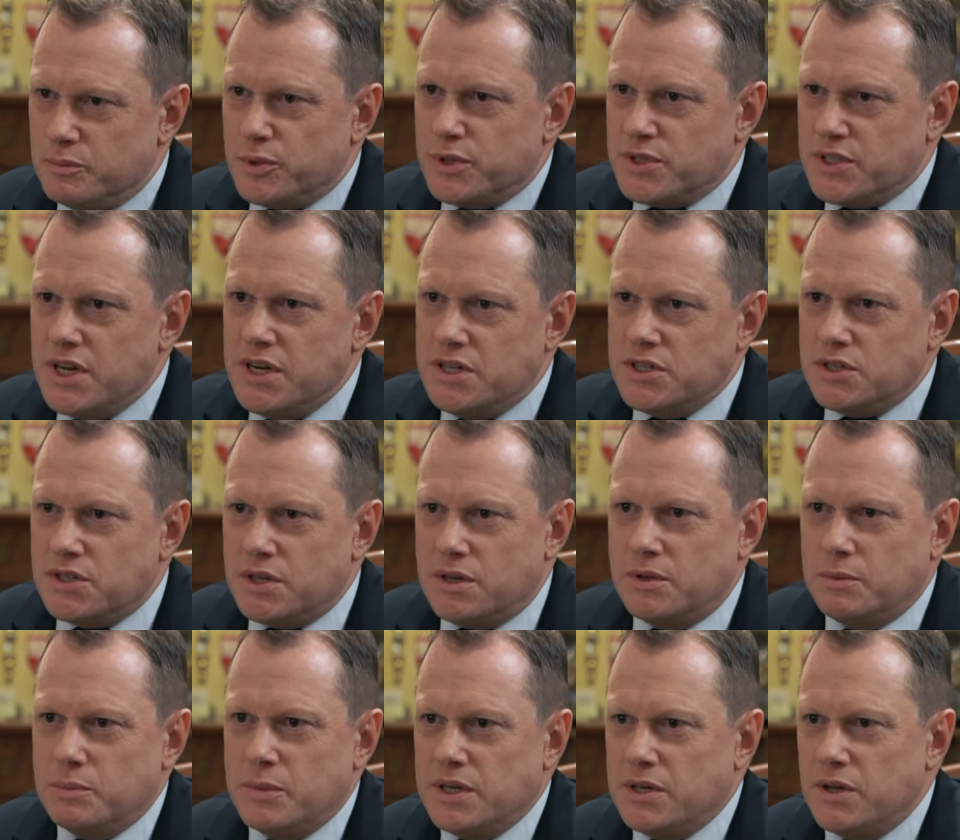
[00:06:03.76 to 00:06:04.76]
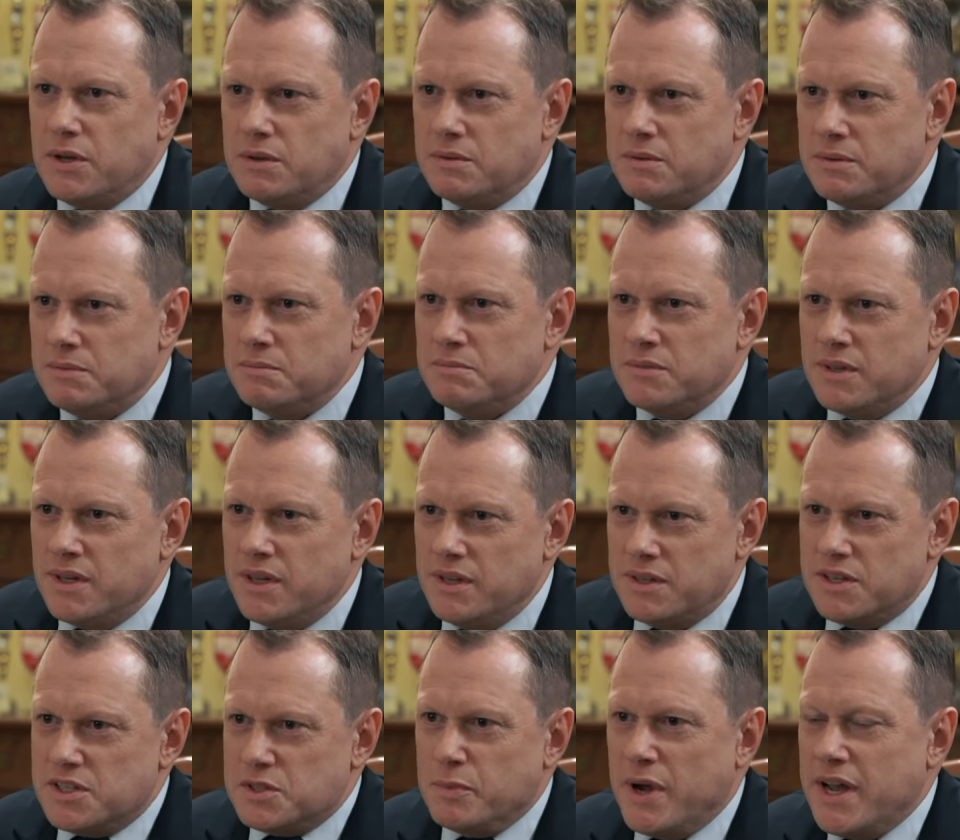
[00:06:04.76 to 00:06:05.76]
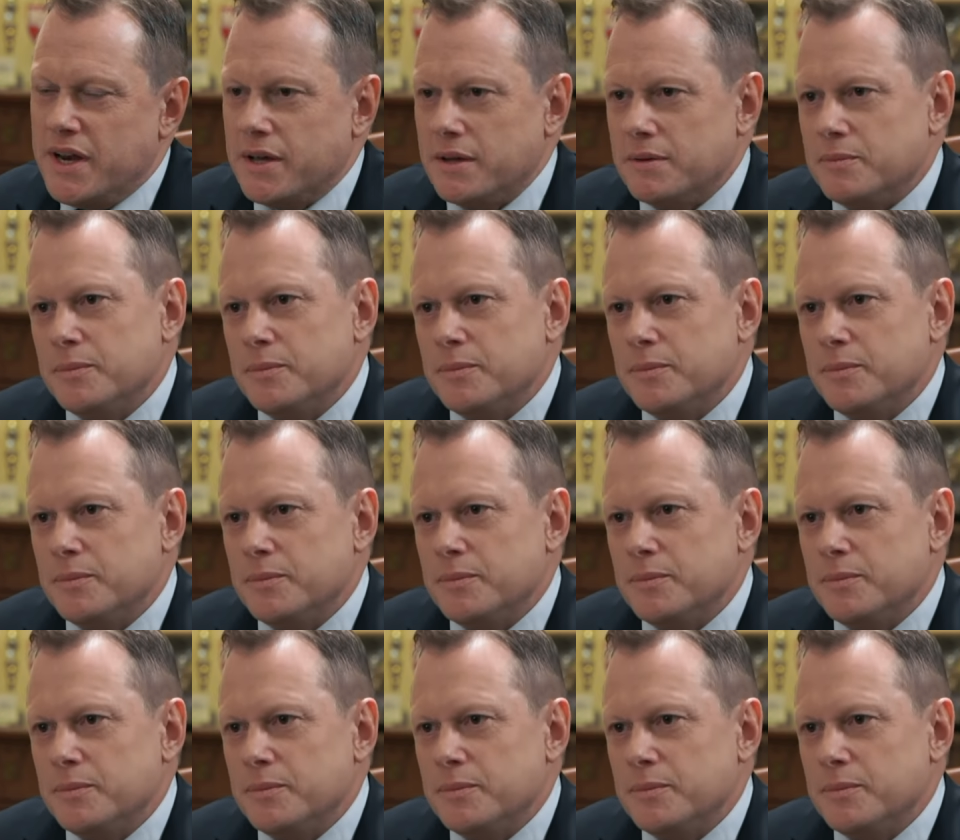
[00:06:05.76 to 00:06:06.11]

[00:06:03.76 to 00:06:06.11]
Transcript: procedures could be done in this manner?